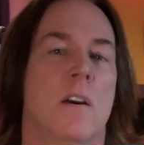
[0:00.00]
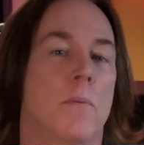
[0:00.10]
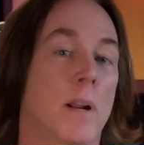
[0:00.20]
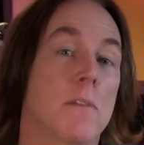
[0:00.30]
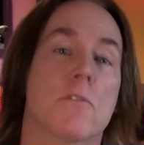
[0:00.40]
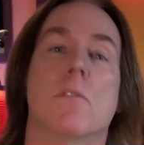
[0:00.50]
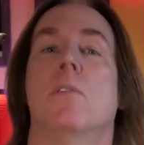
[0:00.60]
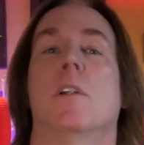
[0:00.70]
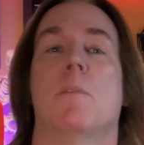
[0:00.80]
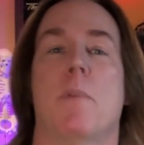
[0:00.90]
When I was
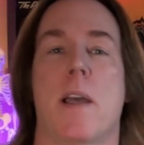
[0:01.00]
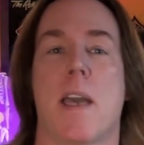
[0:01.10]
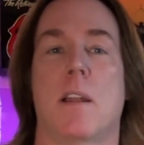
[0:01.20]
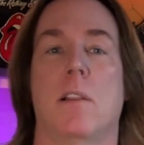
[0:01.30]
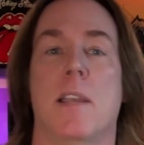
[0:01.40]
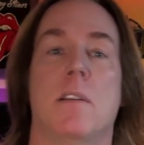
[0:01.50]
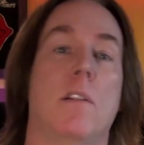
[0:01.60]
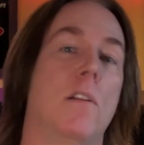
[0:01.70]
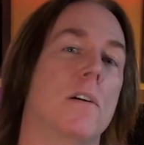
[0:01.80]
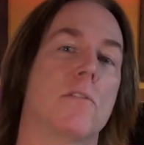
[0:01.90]
growing up, I had a Land of
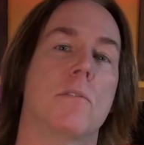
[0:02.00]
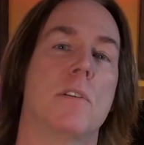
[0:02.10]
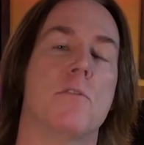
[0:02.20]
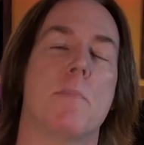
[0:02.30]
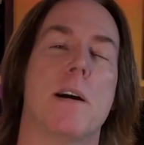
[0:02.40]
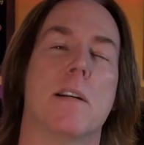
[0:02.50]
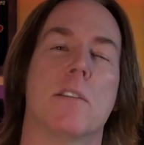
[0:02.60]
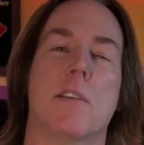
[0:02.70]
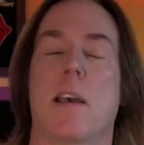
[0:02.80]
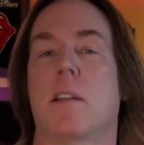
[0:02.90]
the Lost
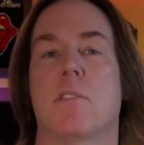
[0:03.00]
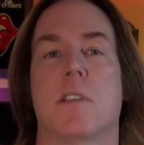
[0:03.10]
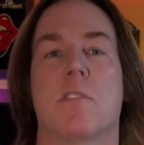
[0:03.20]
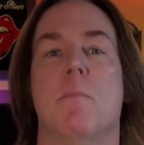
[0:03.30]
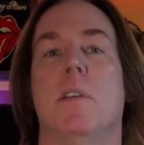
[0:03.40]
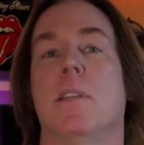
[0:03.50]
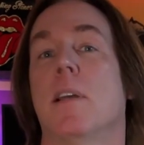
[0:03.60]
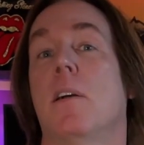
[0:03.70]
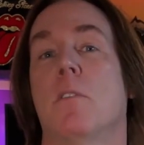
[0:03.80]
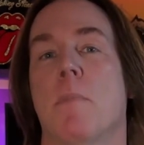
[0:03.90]
lunchbox, I had a $6 Million
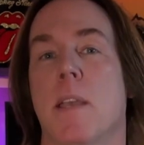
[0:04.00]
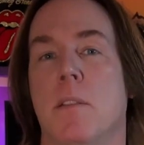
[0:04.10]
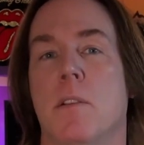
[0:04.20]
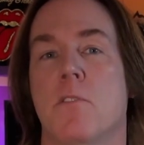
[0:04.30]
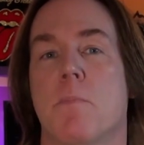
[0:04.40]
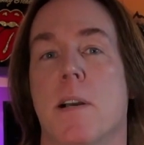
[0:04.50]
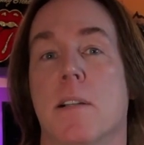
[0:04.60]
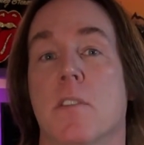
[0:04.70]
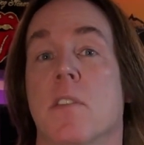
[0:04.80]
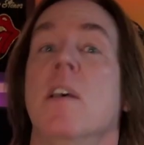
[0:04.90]
Man
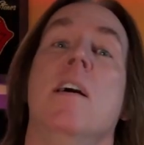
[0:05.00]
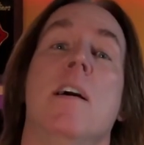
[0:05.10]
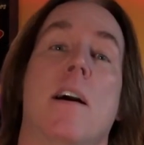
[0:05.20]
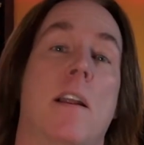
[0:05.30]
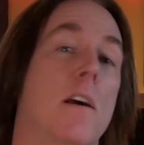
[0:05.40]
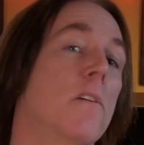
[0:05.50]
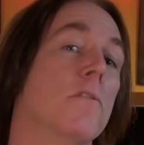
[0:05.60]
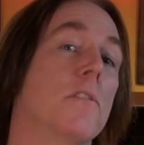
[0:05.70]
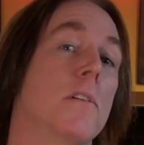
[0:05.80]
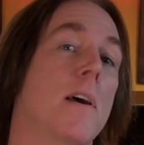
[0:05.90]
lunchbox, and I
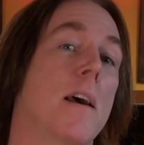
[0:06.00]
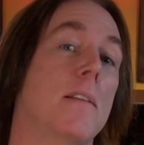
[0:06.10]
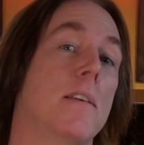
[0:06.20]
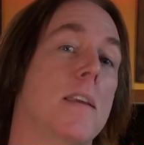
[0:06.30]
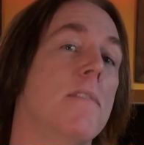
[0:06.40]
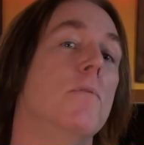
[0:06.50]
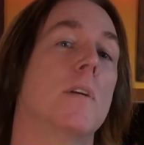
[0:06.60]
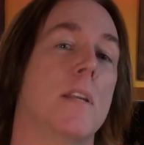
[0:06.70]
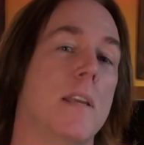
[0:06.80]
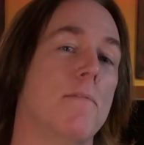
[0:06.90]
also had the Evel
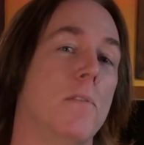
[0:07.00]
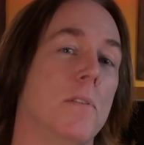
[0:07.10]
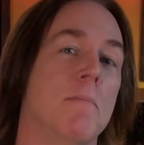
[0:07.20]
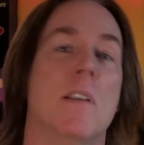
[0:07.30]
Knievel.